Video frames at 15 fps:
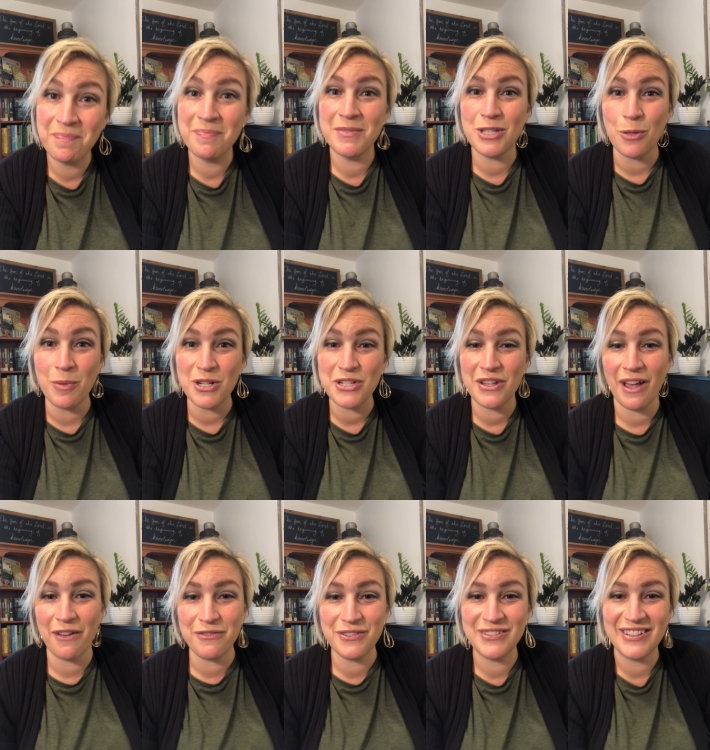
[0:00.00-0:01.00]
So much
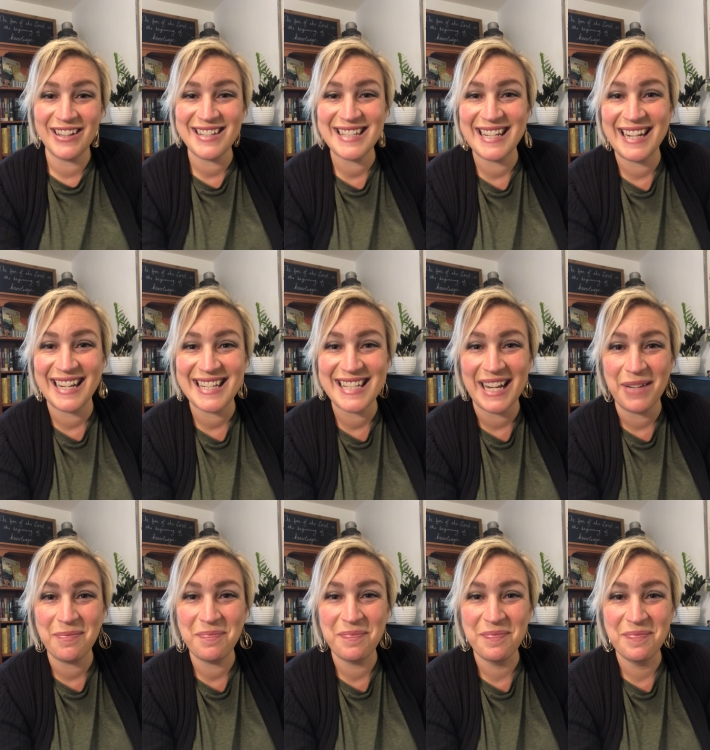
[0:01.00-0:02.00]
love. I'll see you next time.